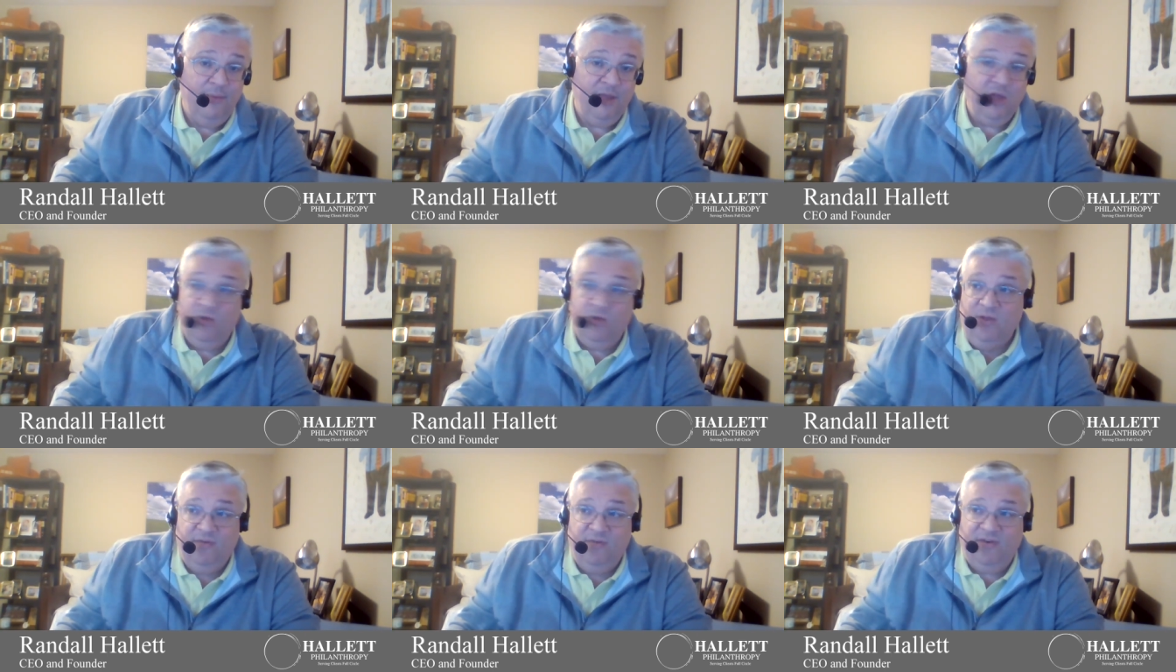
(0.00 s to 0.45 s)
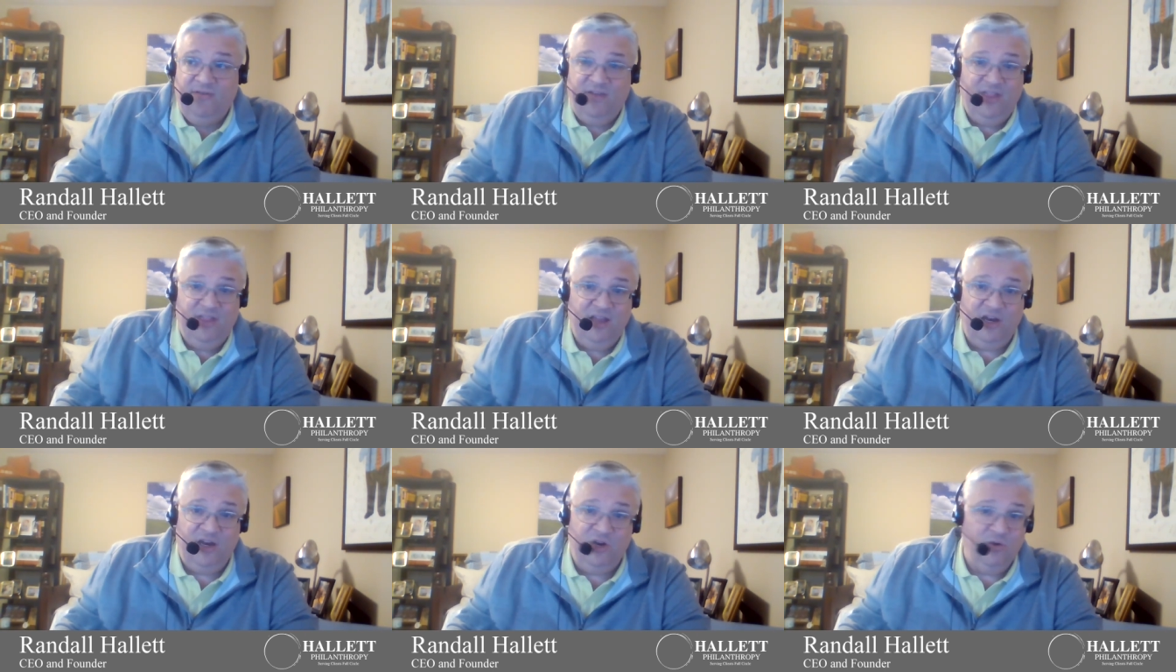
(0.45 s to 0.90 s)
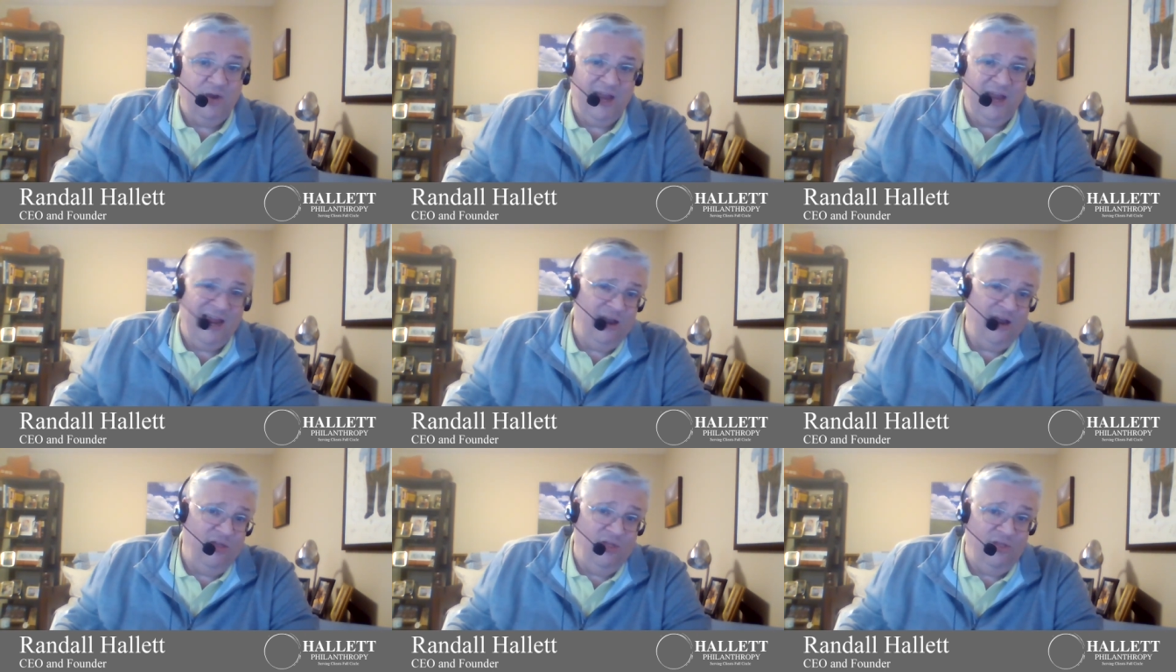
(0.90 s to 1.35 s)
And you'll never have anything to do at
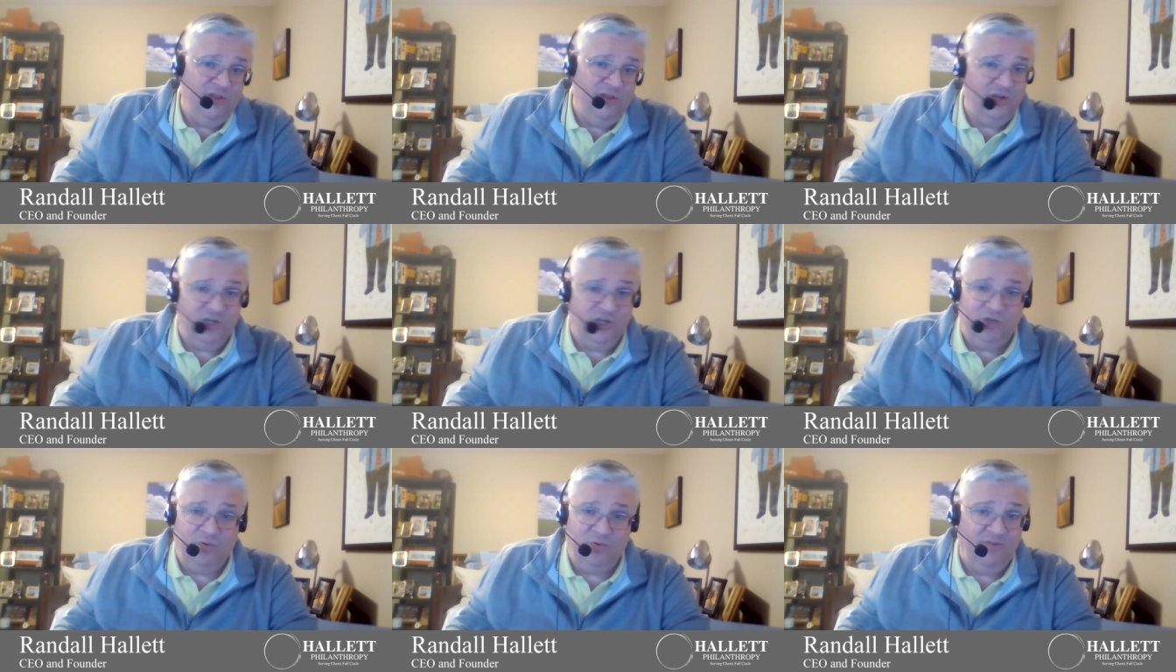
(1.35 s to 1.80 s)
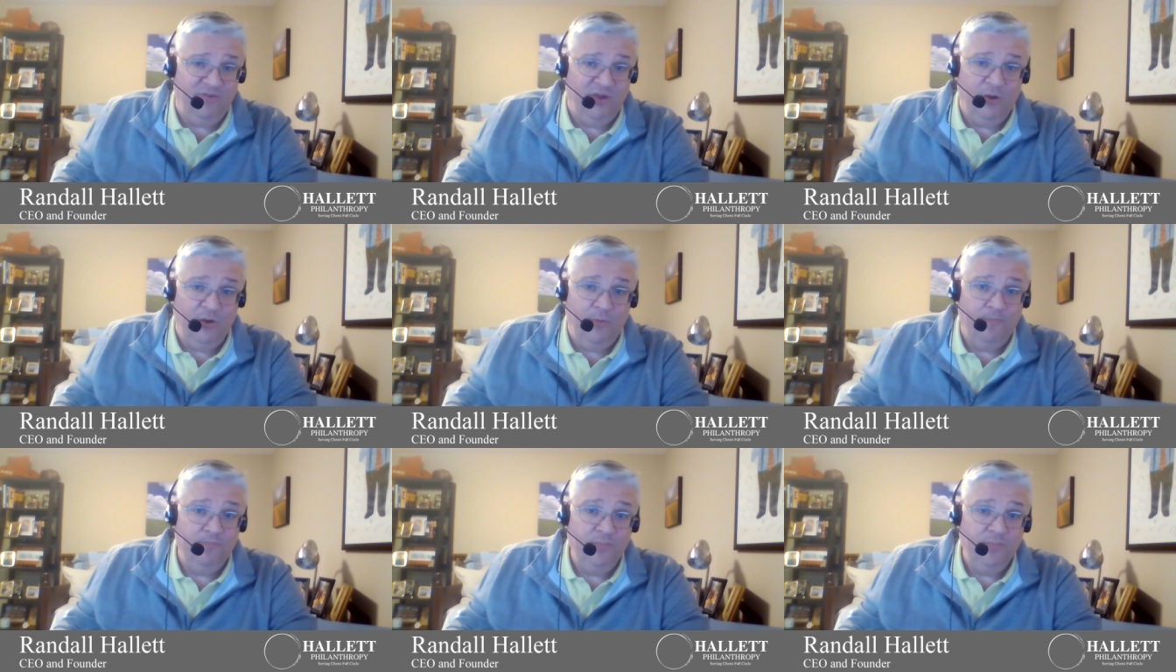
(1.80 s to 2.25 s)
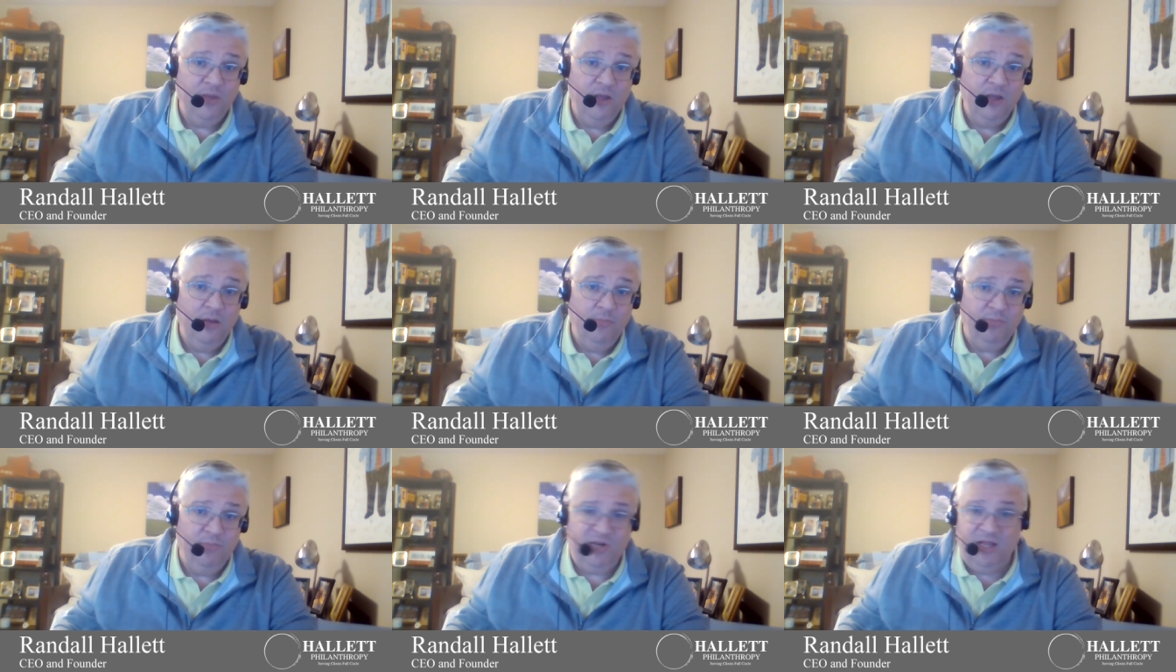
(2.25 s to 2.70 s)
night other than just review,
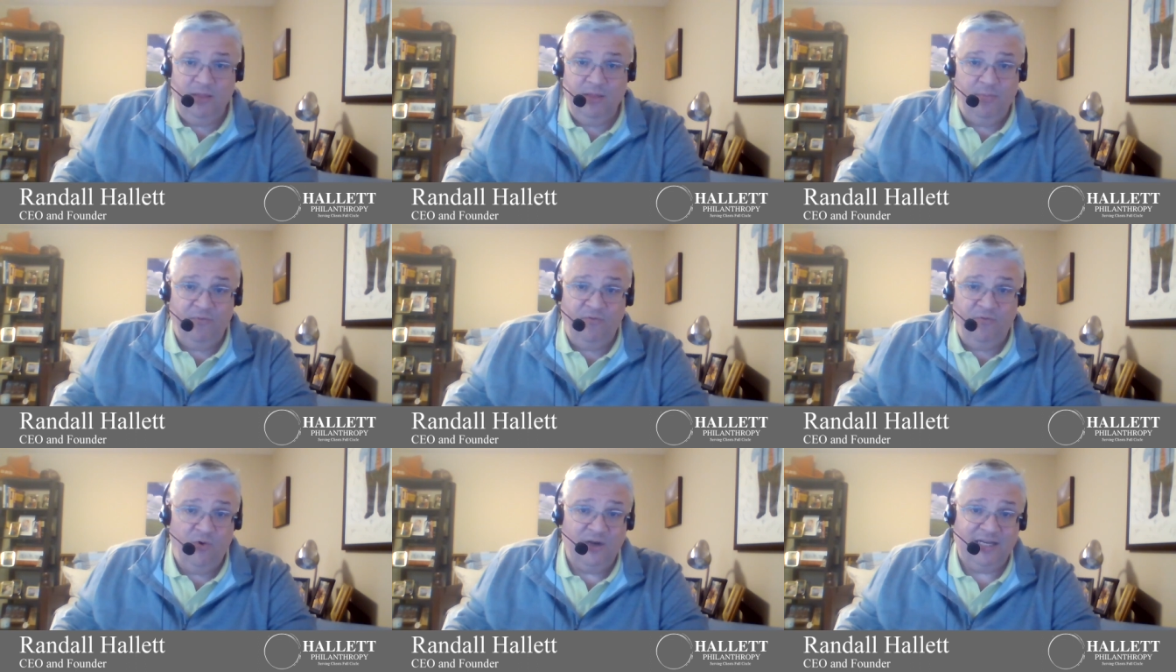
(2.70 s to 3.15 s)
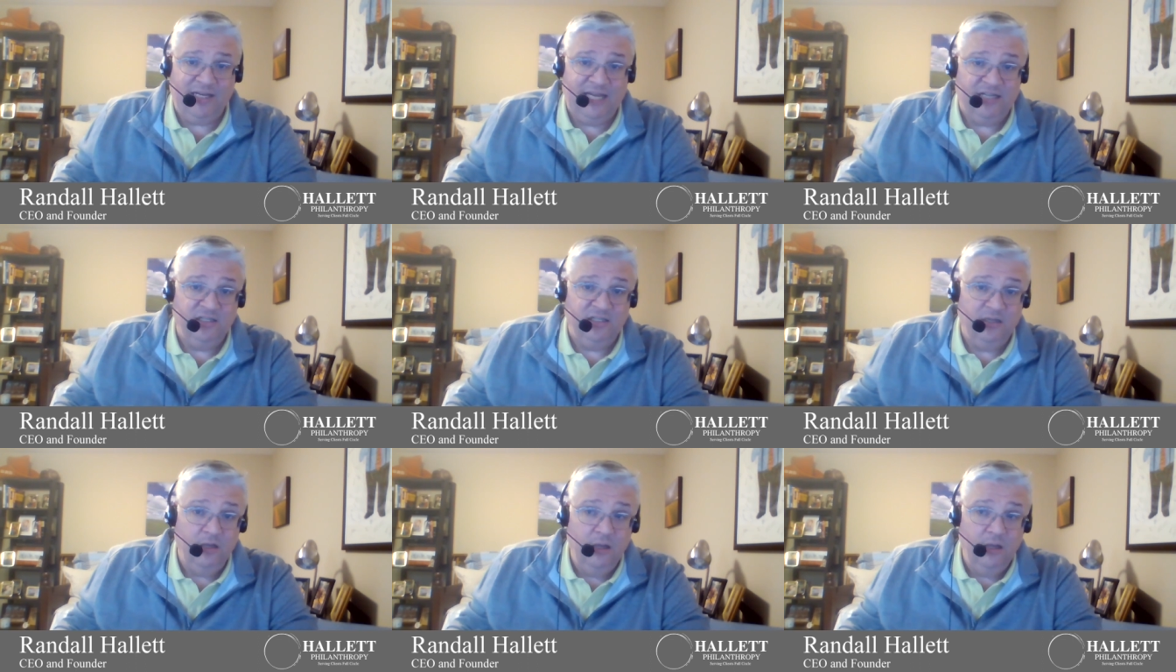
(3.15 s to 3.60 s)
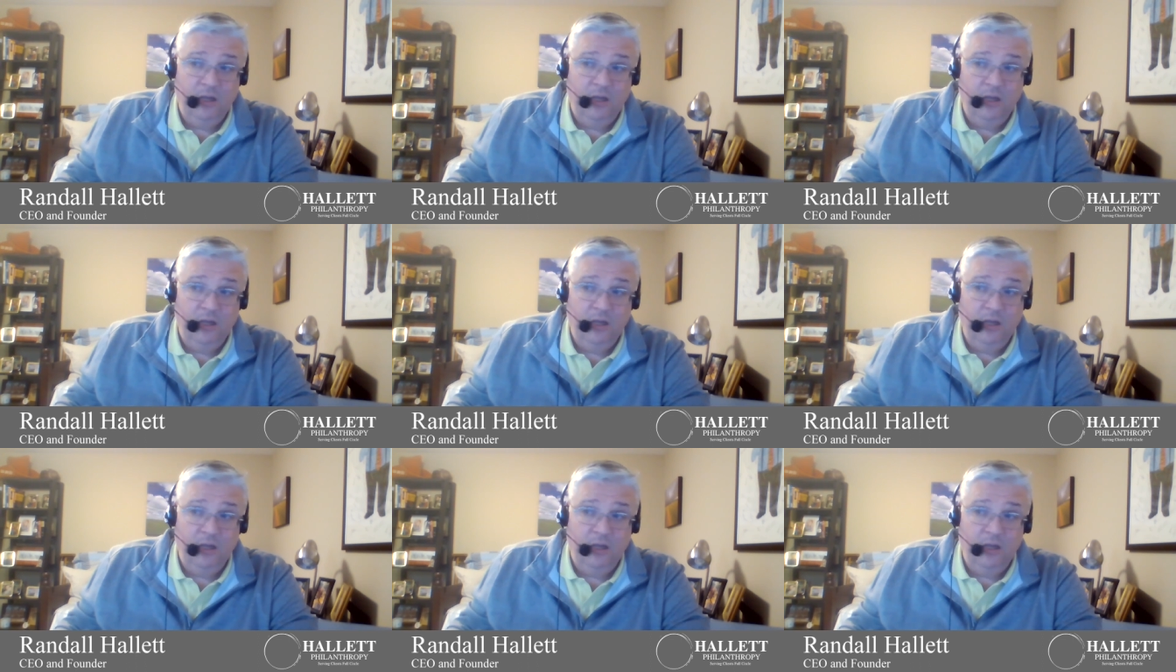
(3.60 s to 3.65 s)
particularly before a test.